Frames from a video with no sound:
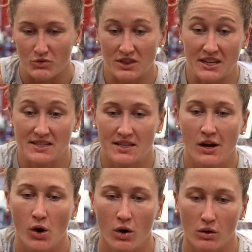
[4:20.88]
this,
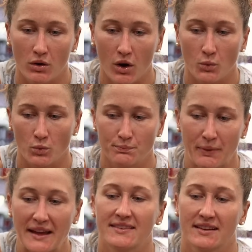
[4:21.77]

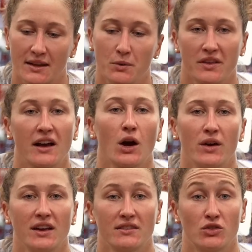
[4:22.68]
basically, without
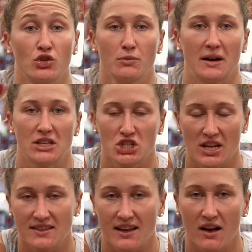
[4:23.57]
going into too much
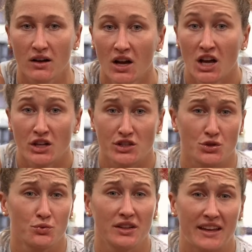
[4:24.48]
detail,
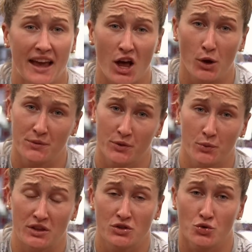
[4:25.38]
just really helps
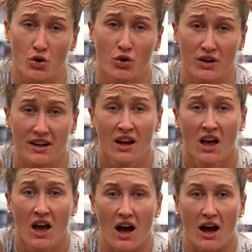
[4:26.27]
with drawing
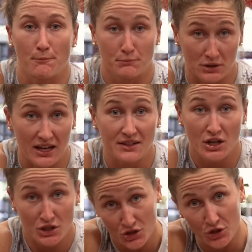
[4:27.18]
blood
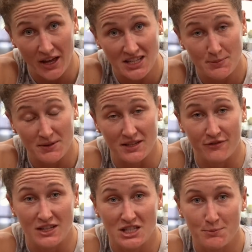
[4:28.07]
to that
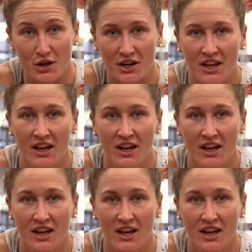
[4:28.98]
specific spot,